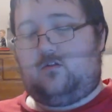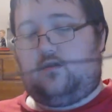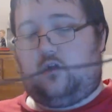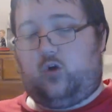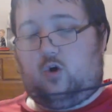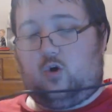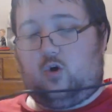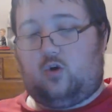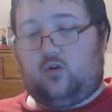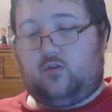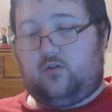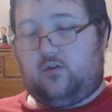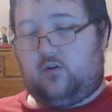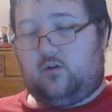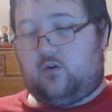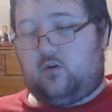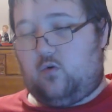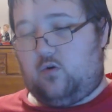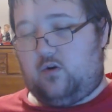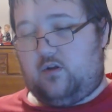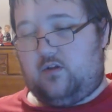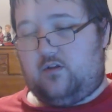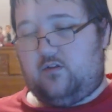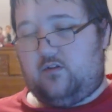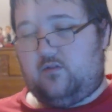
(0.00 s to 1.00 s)
long the
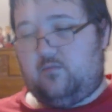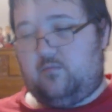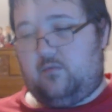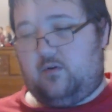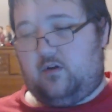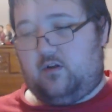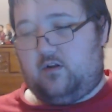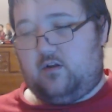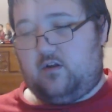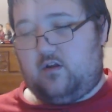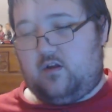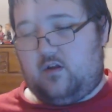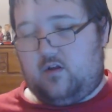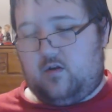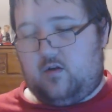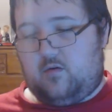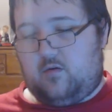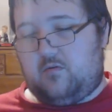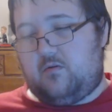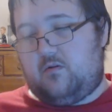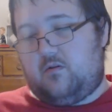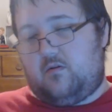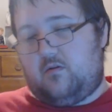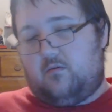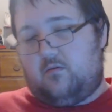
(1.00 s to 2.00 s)
cord is, but
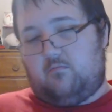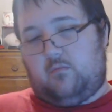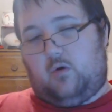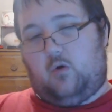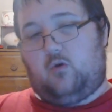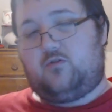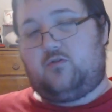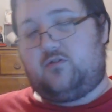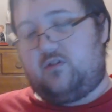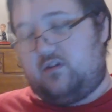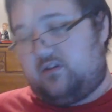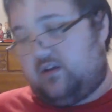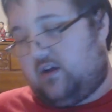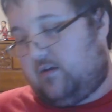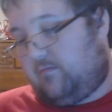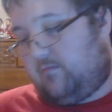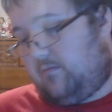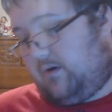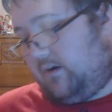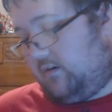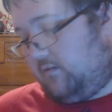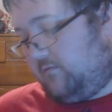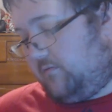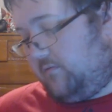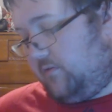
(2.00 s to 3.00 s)
most of the time
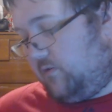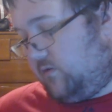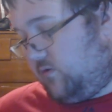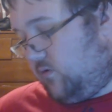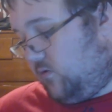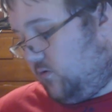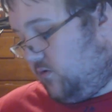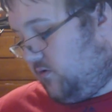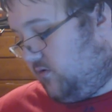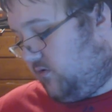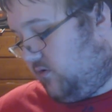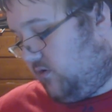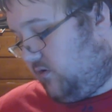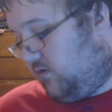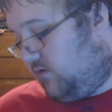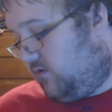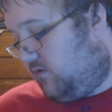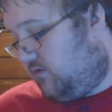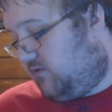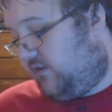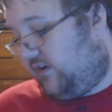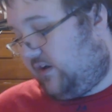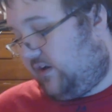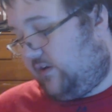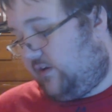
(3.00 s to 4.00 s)
microphone cords are
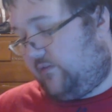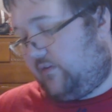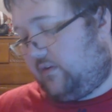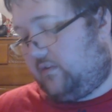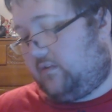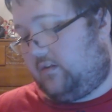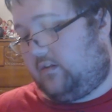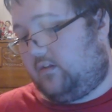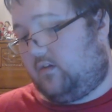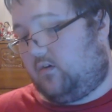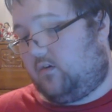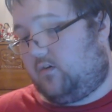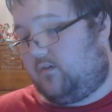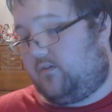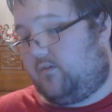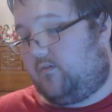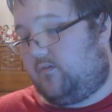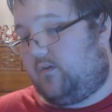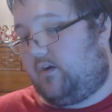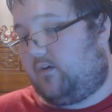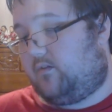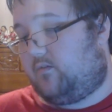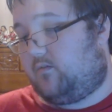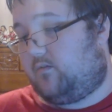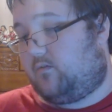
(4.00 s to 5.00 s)
significantly longer than
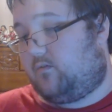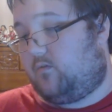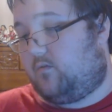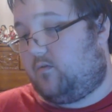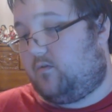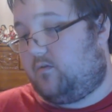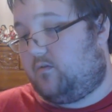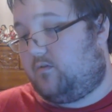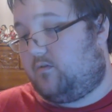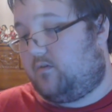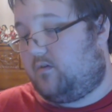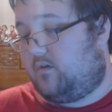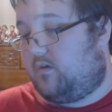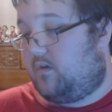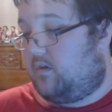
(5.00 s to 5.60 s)
regular cords.